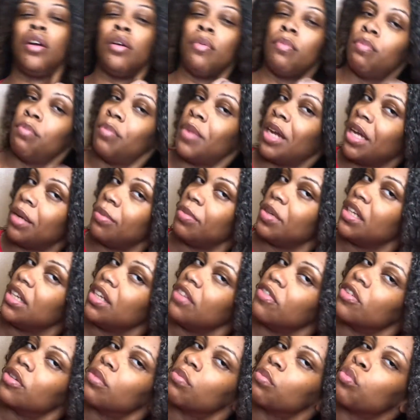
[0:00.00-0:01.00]
maybe
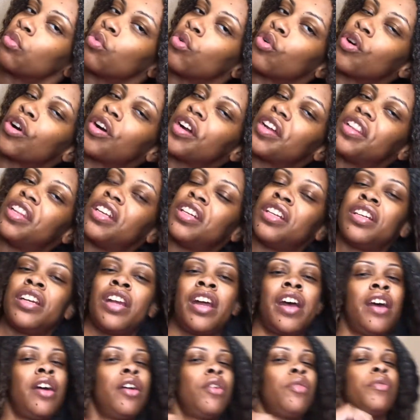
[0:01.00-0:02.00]
even more than an
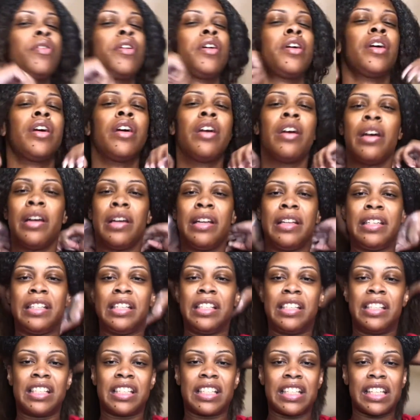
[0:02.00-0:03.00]
hour to
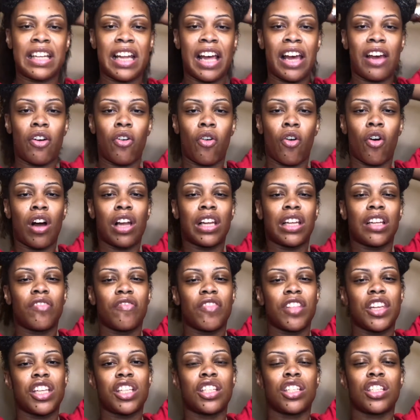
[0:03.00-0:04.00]
just let all of
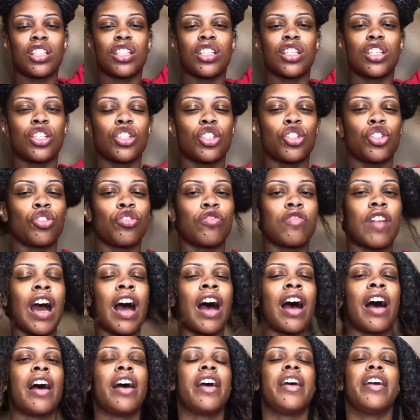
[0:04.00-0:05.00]
this
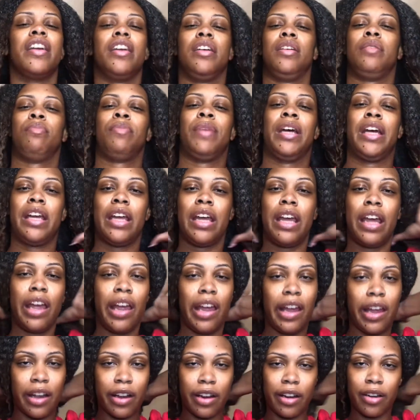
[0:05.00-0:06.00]
dry in my
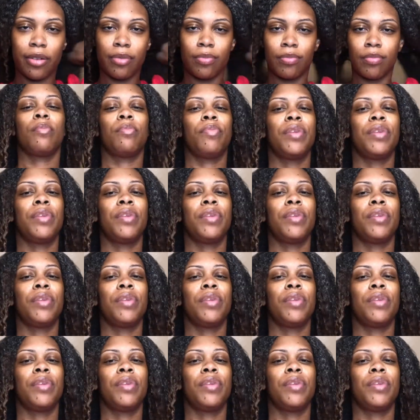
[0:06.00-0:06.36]
hair.